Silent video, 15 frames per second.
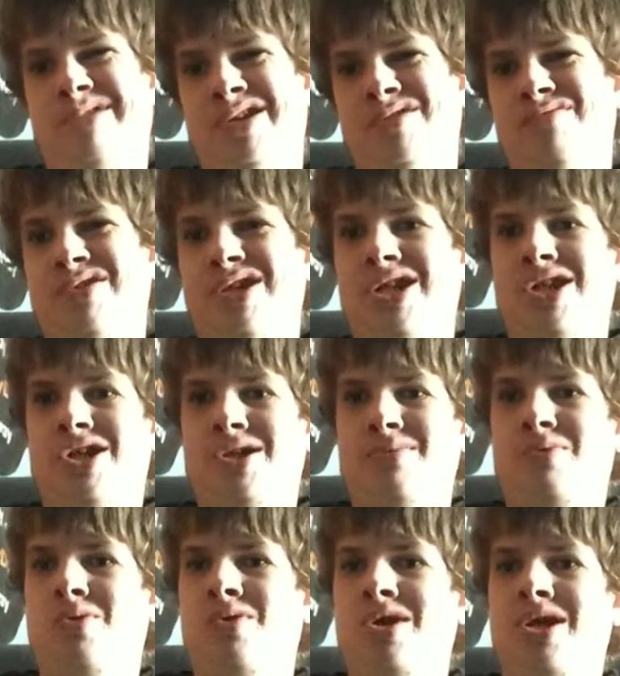there's really no
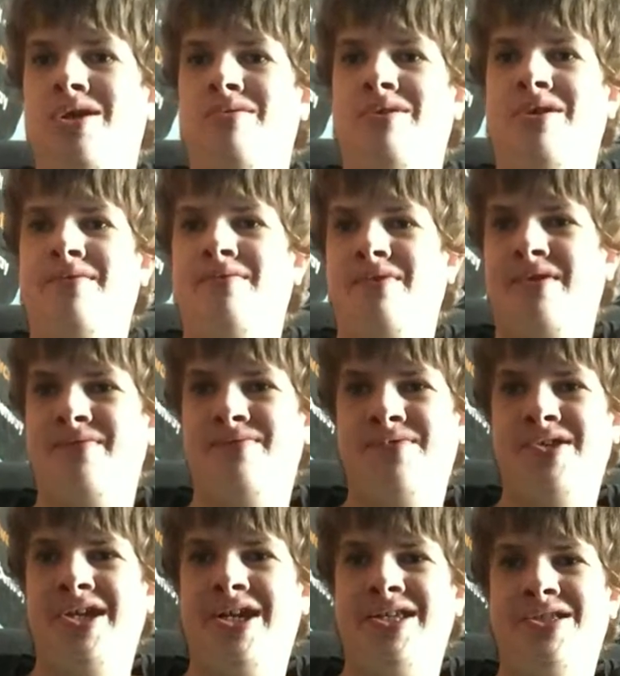point. I'd rather have
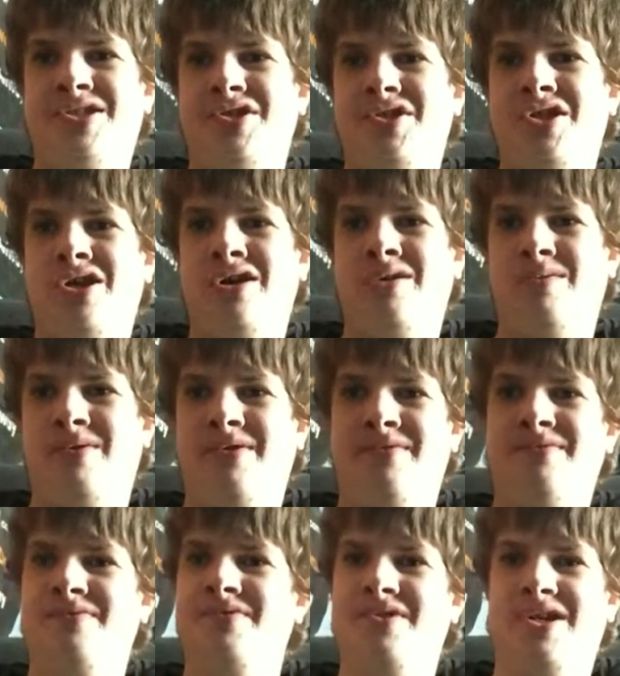10 start
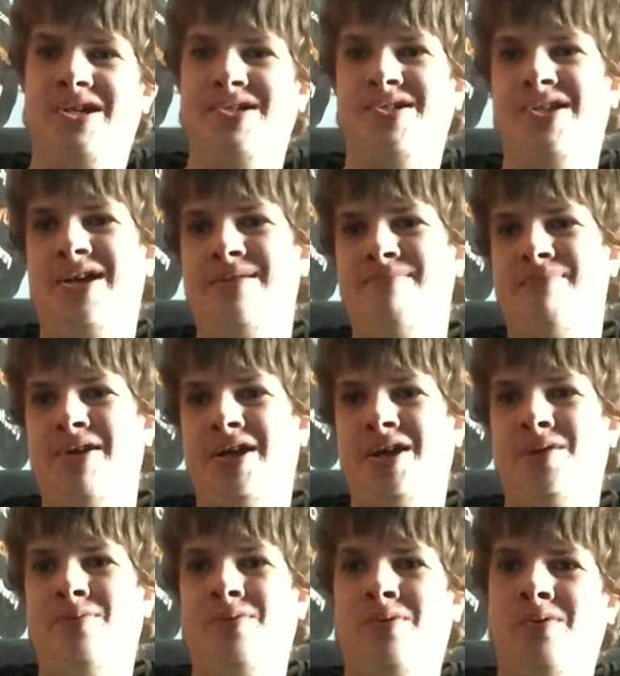with, so that's 10
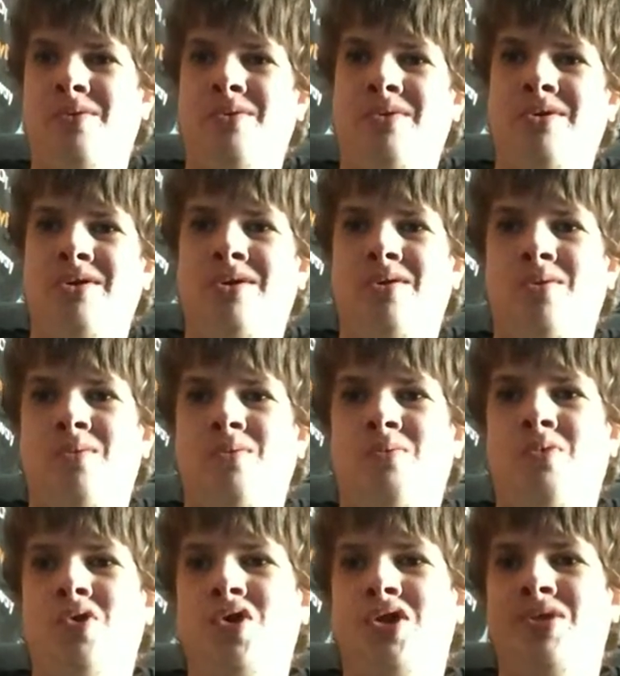people
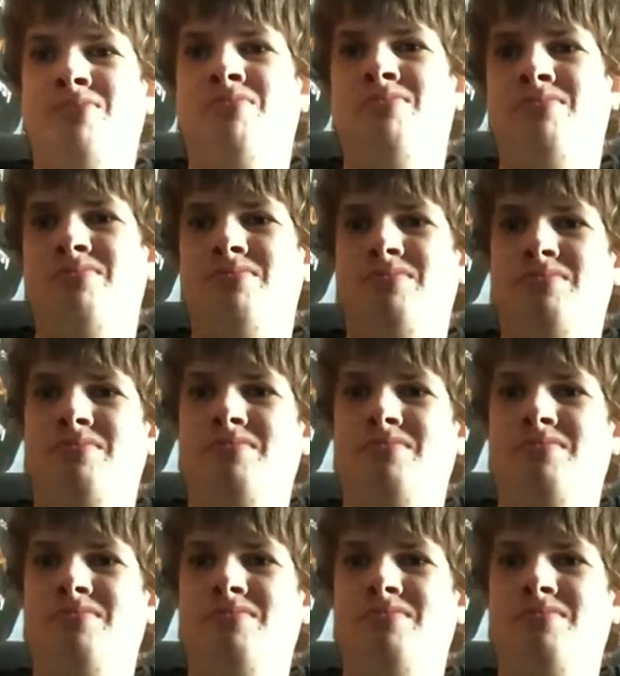watching